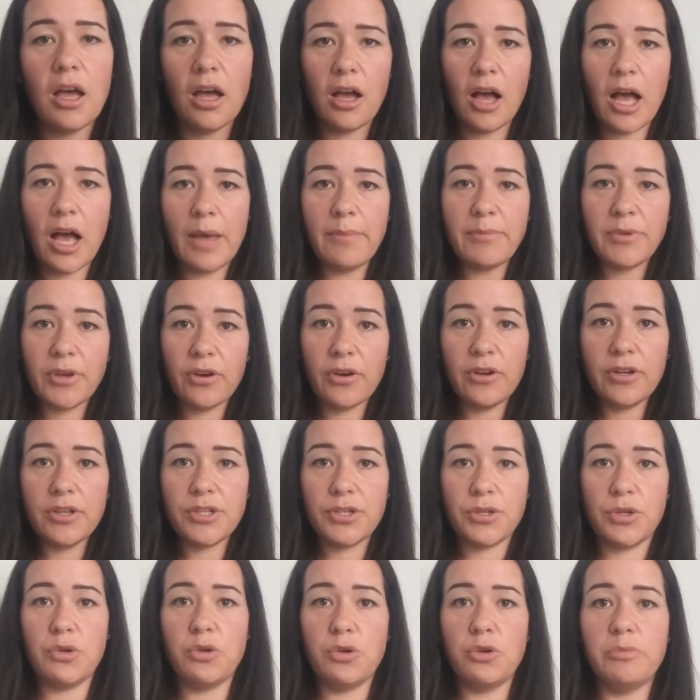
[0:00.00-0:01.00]
I'm going
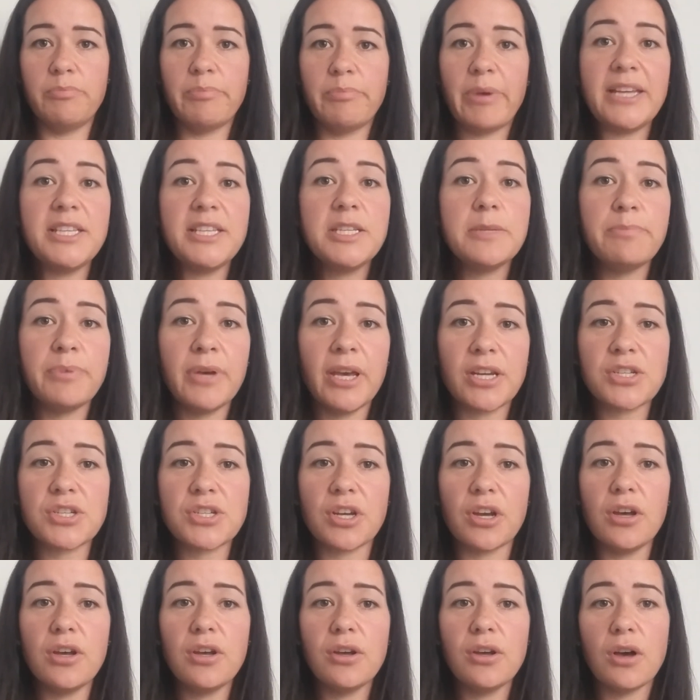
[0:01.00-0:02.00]
to paint a
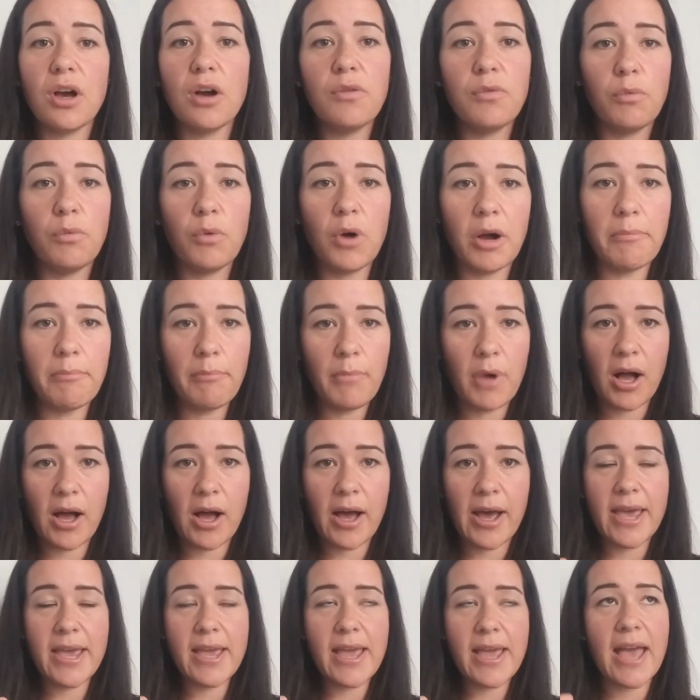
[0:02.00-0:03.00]
picture of what
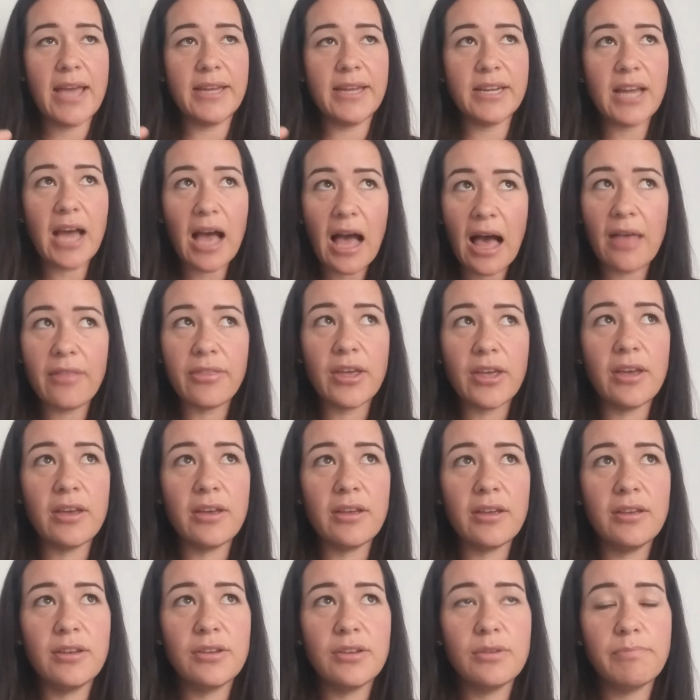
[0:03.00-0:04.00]
my and
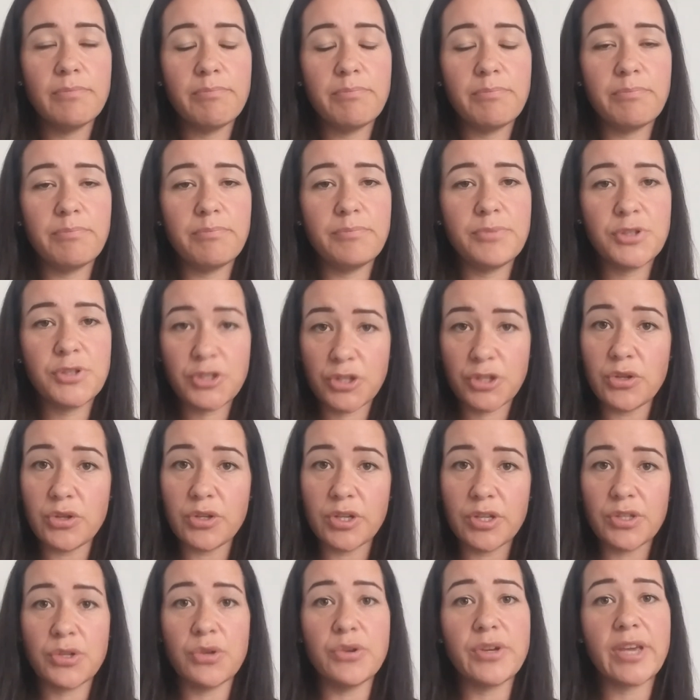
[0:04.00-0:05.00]
other
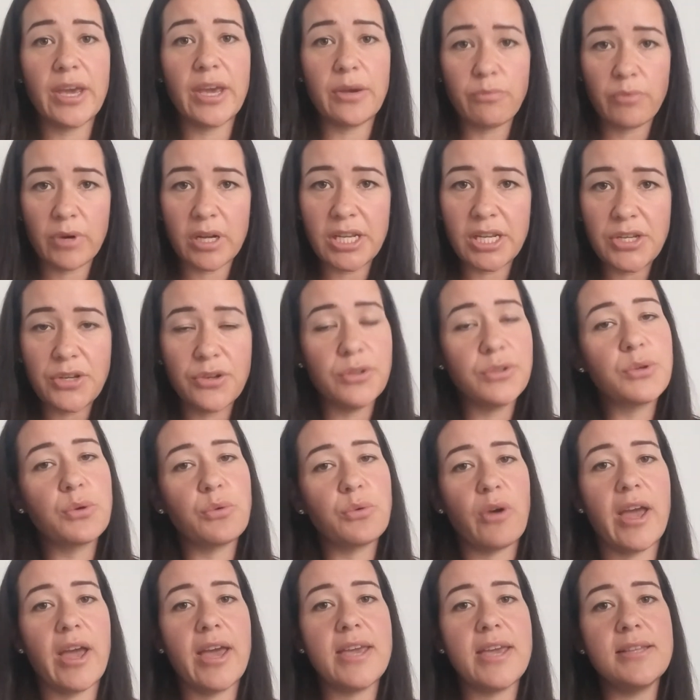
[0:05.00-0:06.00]
students who get really good
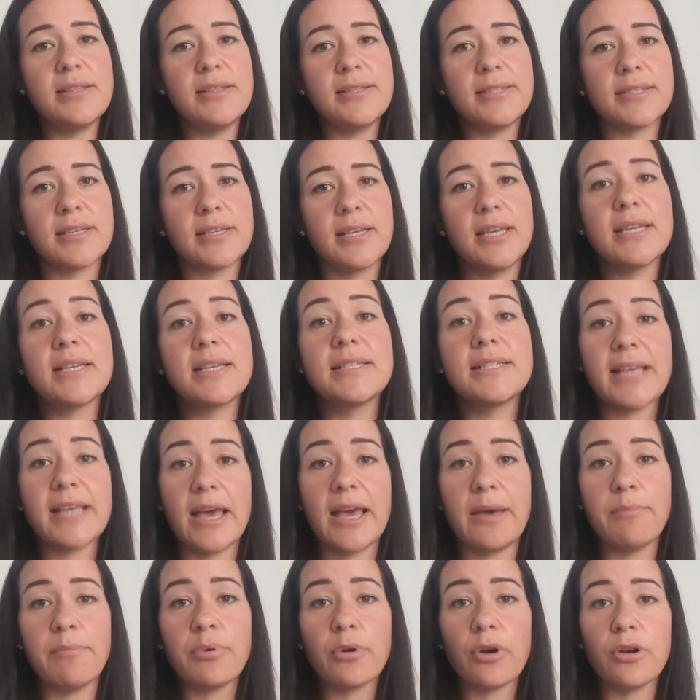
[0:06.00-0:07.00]
grades
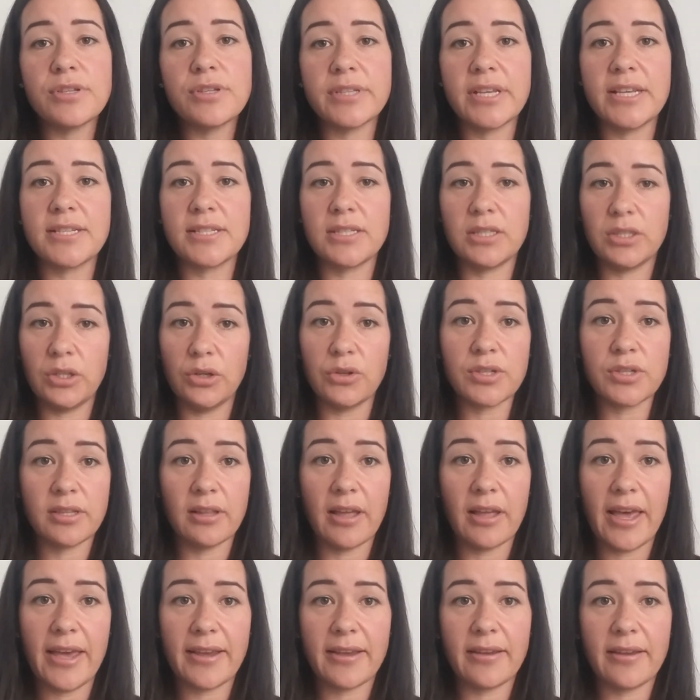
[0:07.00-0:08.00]
exam process looks
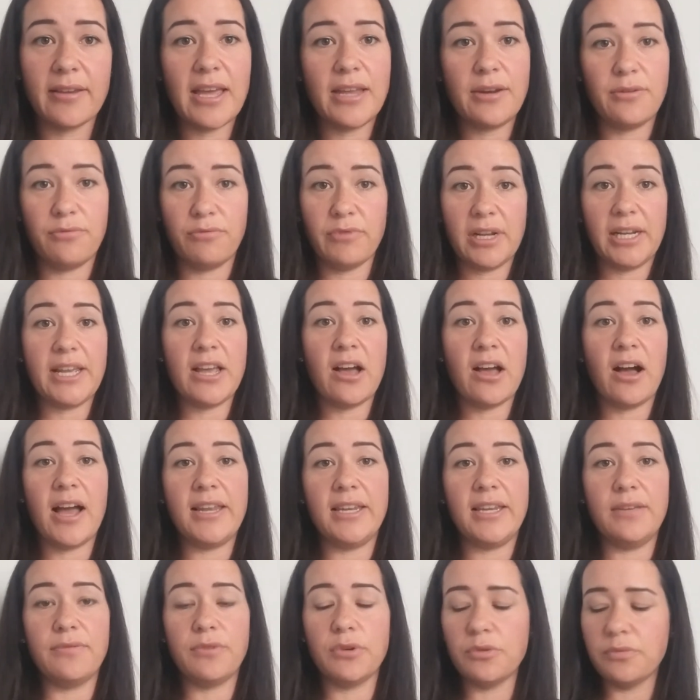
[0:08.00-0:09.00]
like at a really high
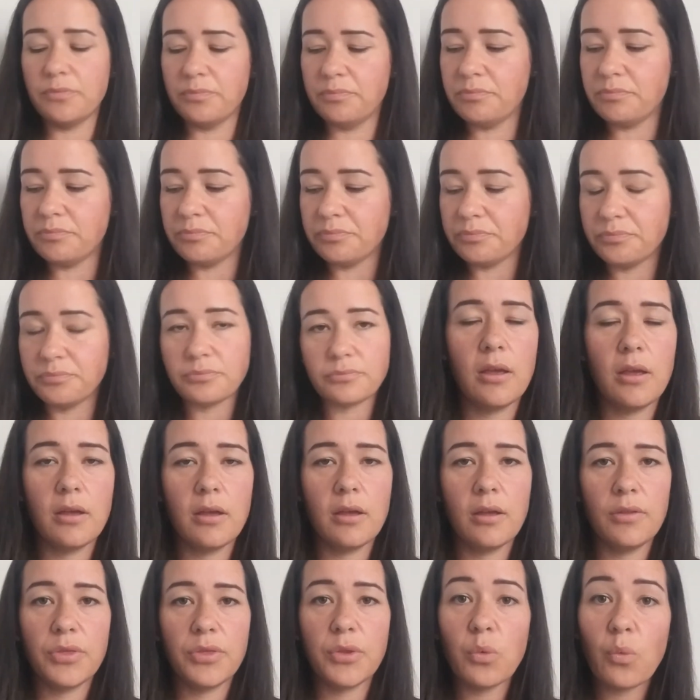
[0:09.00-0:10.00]
level.
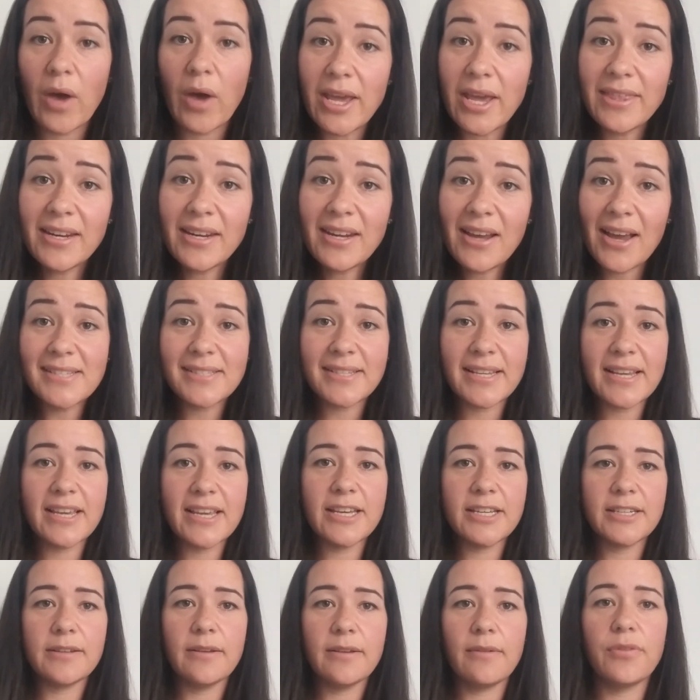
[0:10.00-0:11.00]
The way that I see
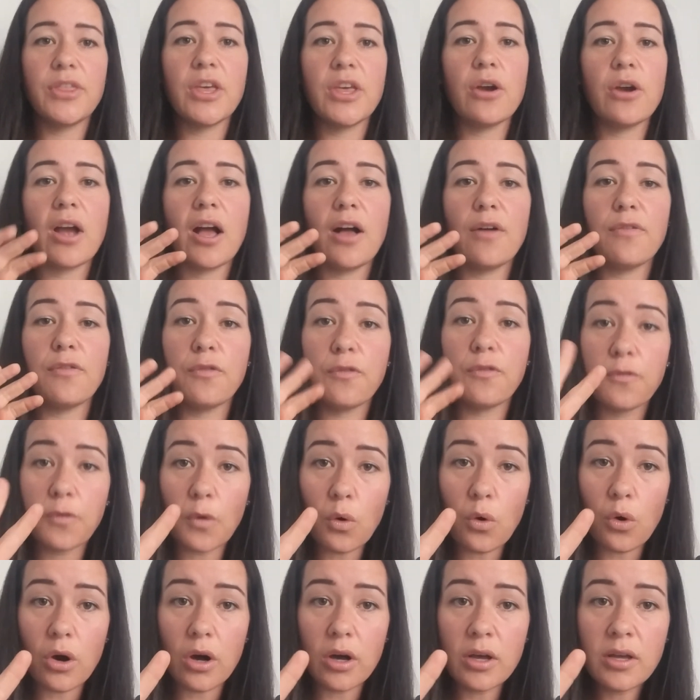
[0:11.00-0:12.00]
it, there are
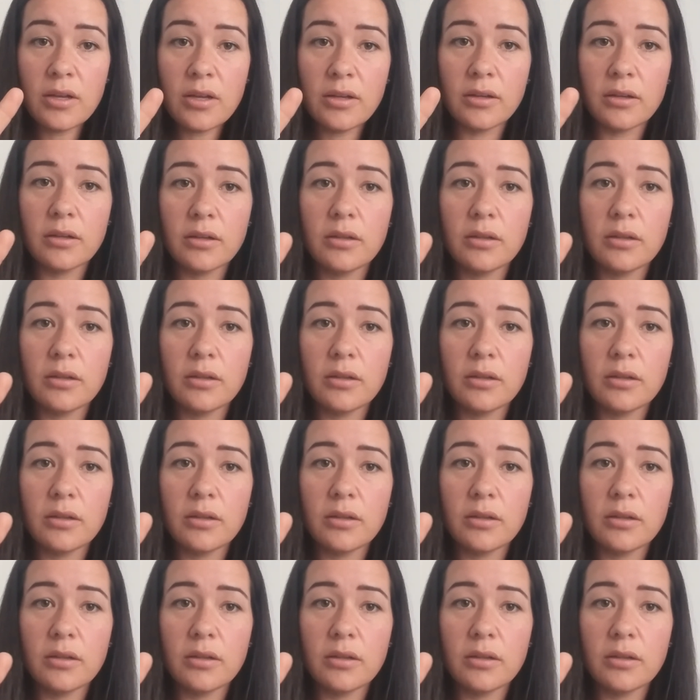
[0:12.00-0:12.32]
4